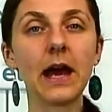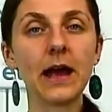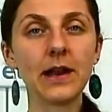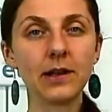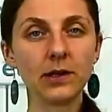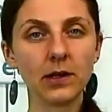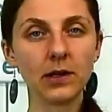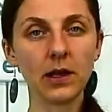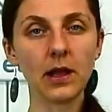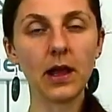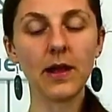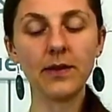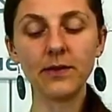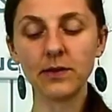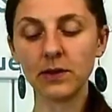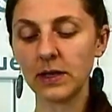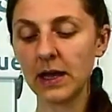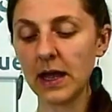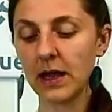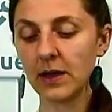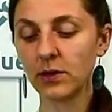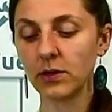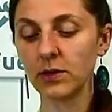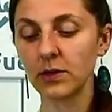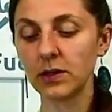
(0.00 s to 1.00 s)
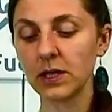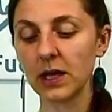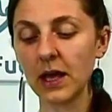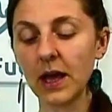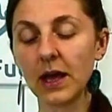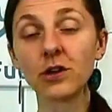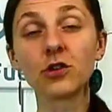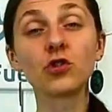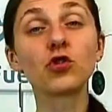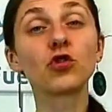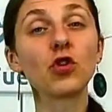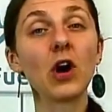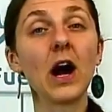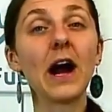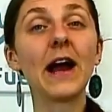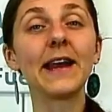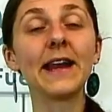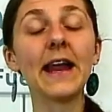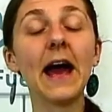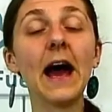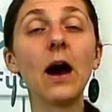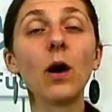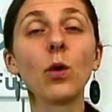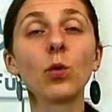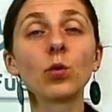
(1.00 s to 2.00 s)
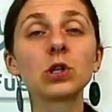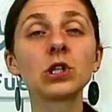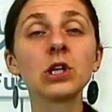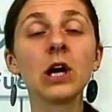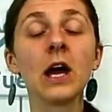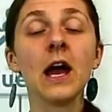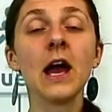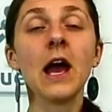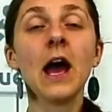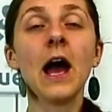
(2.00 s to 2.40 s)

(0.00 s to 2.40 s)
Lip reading: and dried out,